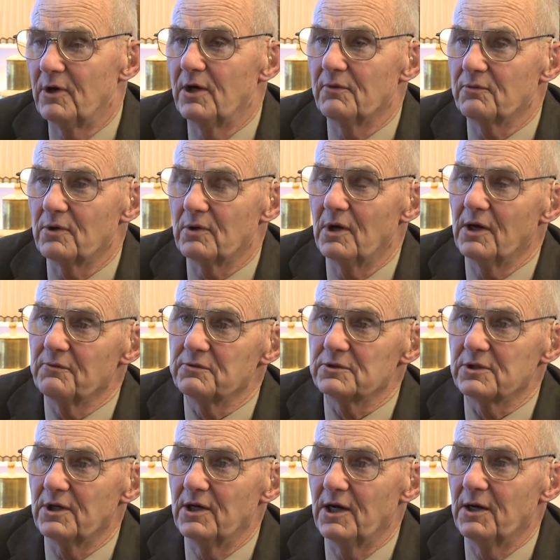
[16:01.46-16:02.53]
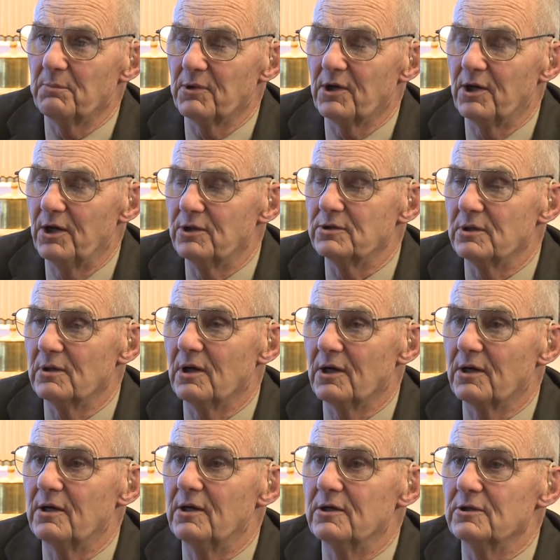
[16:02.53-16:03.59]
after glyphosate application,
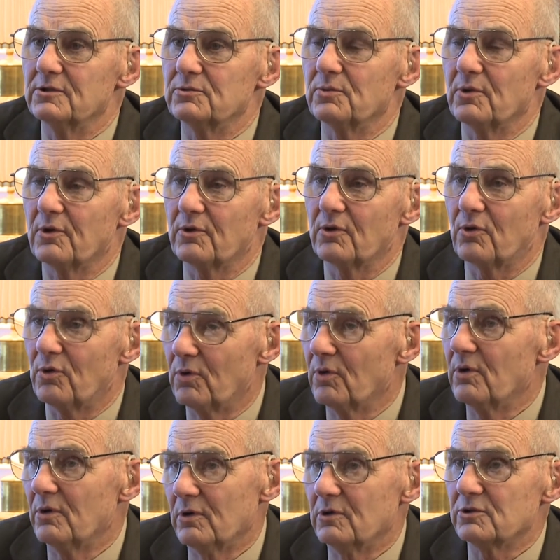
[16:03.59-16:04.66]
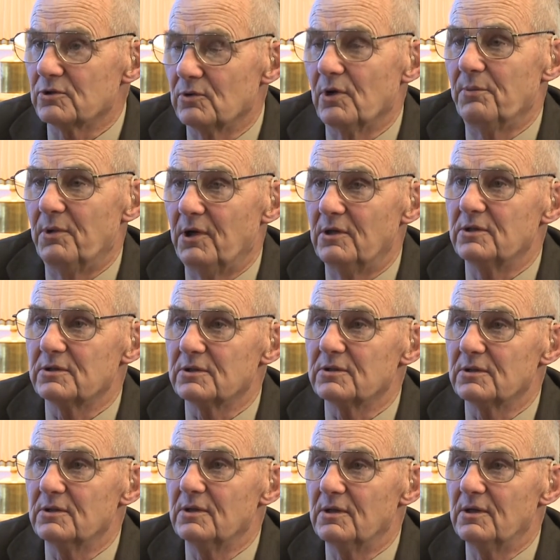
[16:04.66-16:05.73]
like it is with the corn and the soybeans.
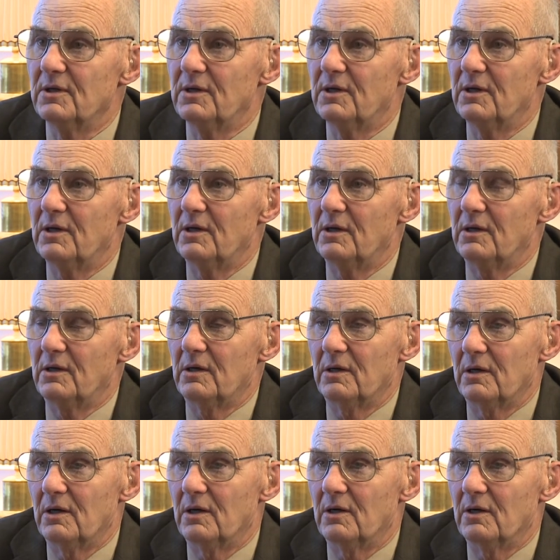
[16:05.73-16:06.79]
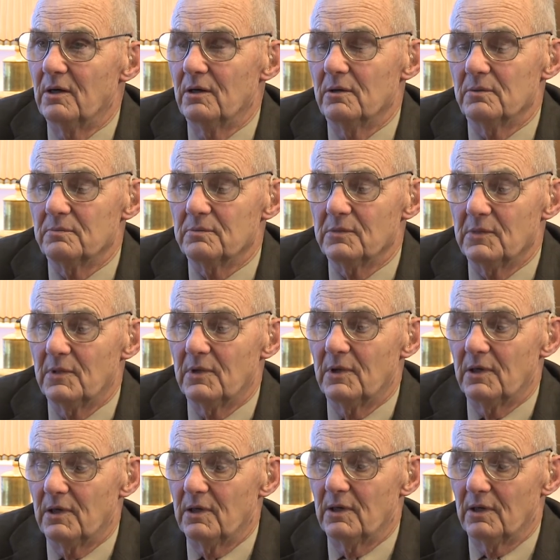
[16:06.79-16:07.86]
Mm-hmm uh,
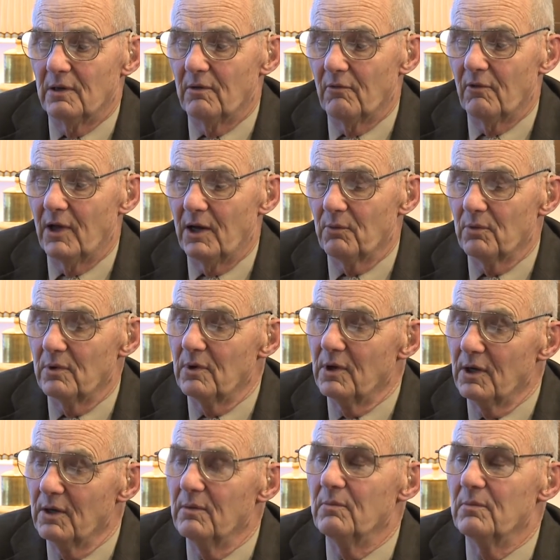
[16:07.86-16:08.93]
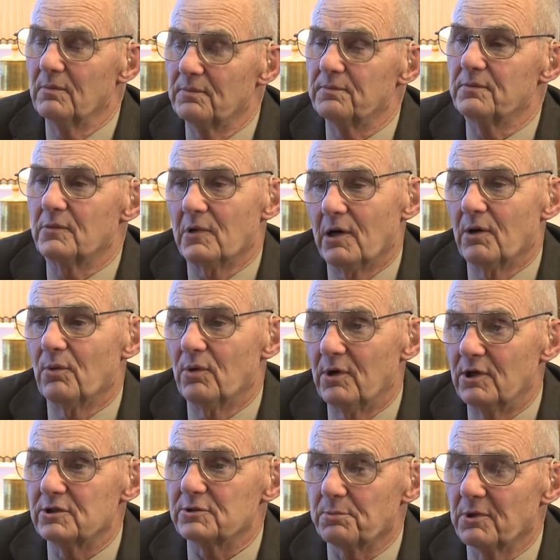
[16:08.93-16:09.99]
that one I'm, I would
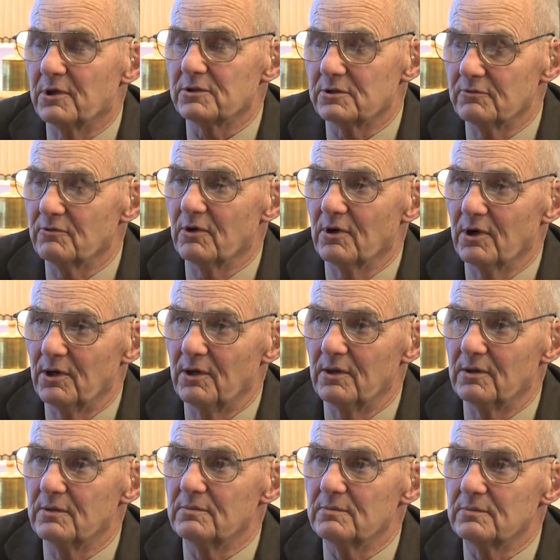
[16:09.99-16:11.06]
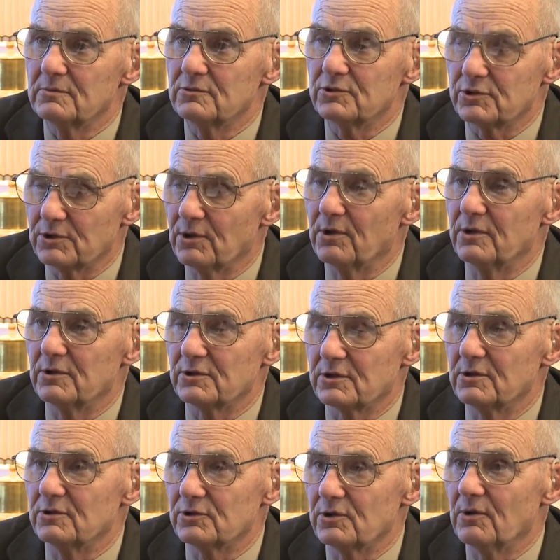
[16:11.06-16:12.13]
express a very serious
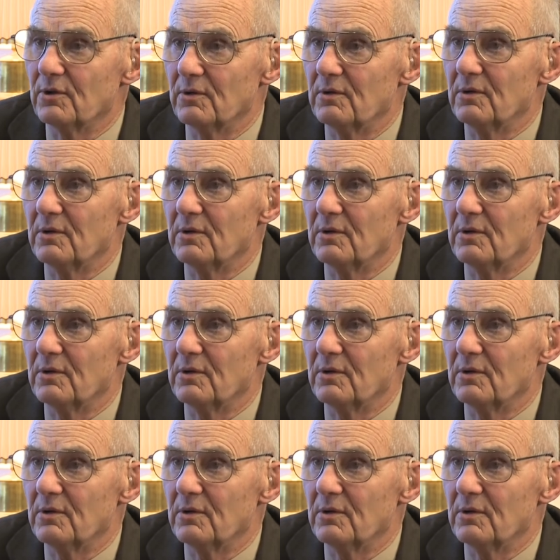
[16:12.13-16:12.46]
concern.